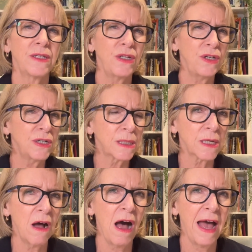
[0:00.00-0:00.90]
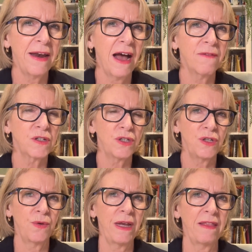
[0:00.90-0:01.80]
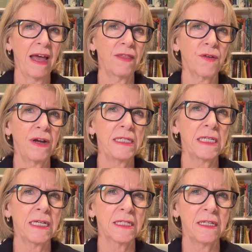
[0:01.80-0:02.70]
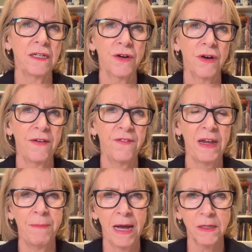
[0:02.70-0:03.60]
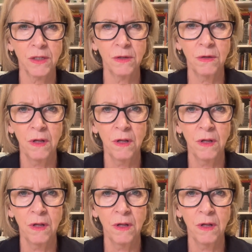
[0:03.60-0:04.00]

You decide after doing that 360-degree feedback tool